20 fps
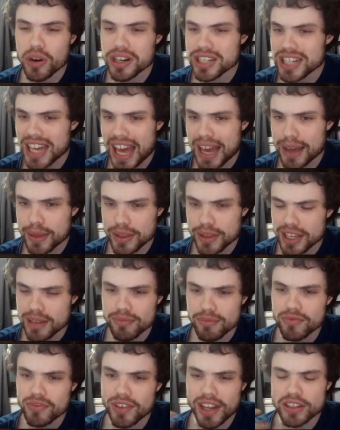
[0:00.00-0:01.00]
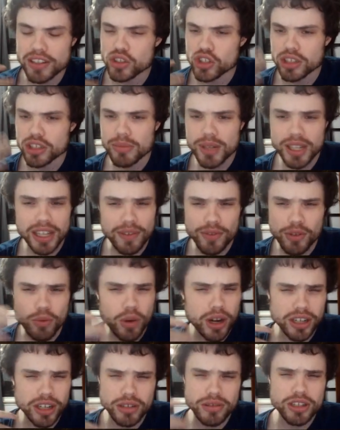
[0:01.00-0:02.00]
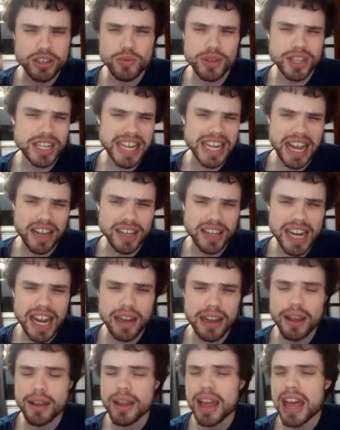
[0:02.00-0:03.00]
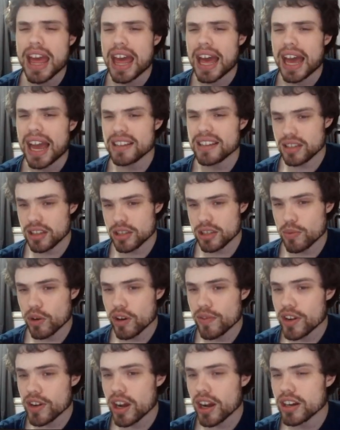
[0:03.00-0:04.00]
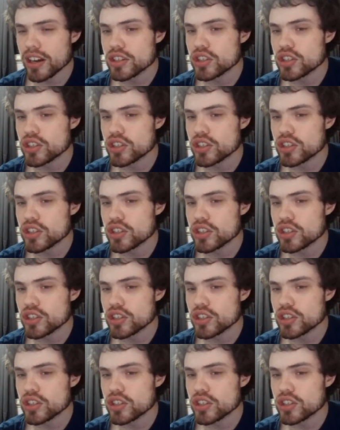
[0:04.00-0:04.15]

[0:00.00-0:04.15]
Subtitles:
attack theme for like Germany if you want to do this with Italian ally. I see this more of a card as